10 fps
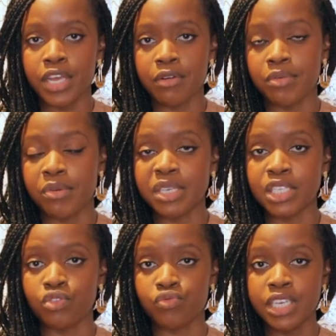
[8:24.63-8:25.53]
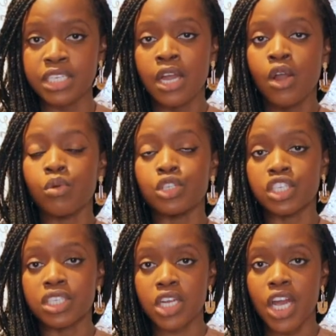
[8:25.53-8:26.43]
However, Mrs. Reed, when
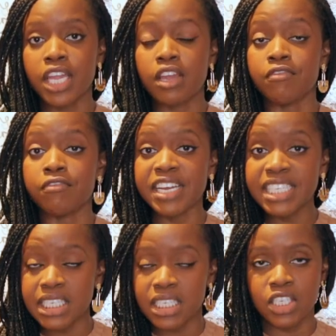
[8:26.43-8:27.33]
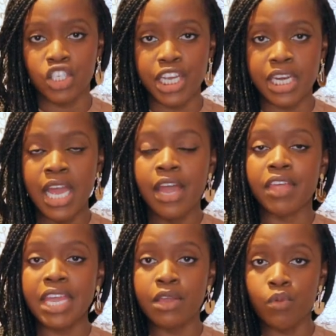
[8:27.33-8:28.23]
she's dying, confesses to Jane
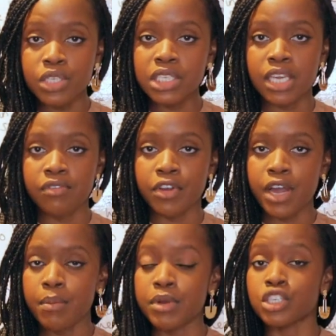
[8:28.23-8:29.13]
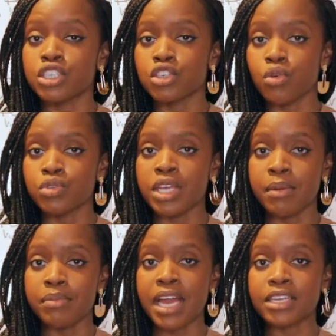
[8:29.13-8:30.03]
that he was looking for her, but she told
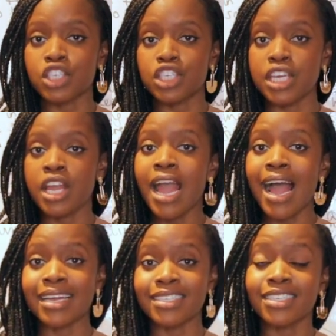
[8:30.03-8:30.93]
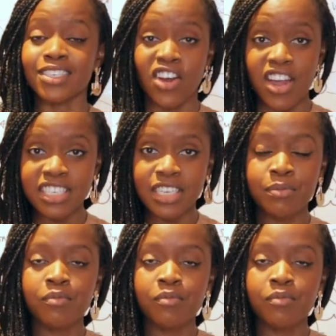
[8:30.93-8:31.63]
him that she had died.